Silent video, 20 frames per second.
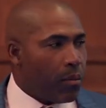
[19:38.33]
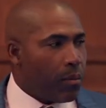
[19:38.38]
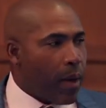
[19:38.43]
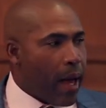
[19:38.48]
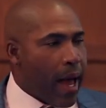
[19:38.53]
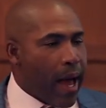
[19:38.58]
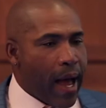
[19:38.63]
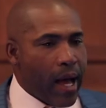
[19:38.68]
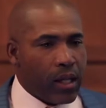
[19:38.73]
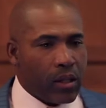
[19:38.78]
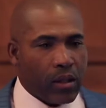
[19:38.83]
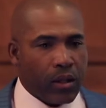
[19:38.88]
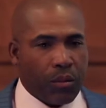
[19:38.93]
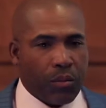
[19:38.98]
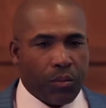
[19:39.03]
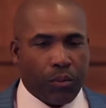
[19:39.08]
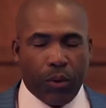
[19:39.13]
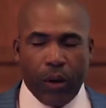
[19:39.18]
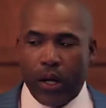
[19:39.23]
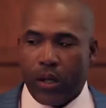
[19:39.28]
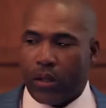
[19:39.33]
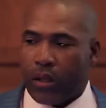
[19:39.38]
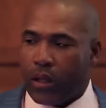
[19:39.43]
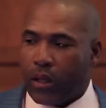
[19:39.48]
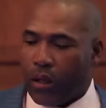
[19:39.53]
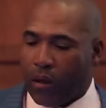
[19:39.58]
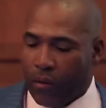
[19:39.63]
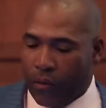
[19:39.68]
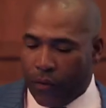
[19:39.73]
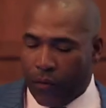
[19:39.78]
past,
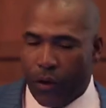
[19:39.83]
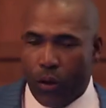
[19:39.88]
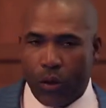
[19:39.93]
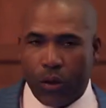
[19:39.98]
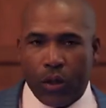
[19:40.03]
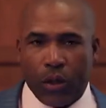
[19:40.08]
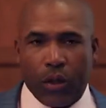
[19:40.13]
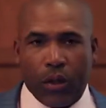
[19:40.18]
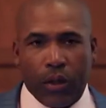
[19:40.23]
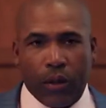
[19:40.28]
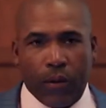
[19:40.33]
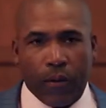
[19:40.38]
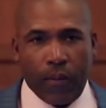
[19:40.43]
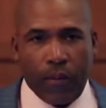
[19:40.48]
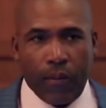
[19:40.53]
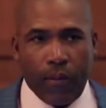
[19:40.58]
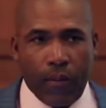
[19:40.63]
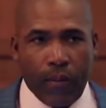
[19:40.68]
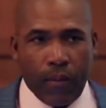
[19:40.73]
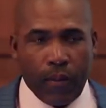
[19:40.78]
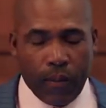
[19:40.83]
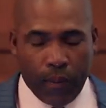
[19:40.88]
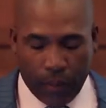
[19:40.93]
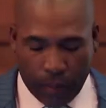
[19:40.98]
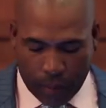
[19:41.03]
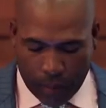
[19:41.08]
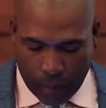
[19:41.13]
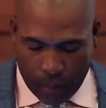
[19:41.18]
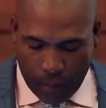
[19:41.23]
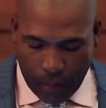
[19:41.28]
present, and future,
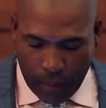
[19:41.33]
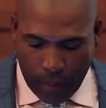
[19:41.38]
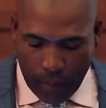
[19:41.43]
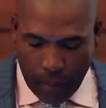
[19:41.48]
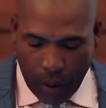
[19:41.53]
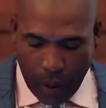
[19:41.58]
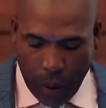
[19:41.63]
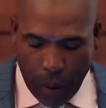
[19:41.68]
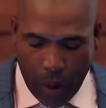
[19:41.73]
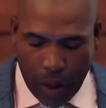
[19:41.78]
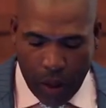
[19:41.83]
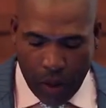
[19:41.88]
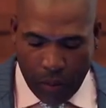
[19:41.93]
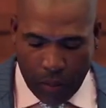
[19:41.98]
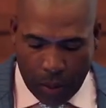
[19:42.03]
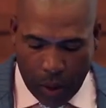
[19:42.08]
with his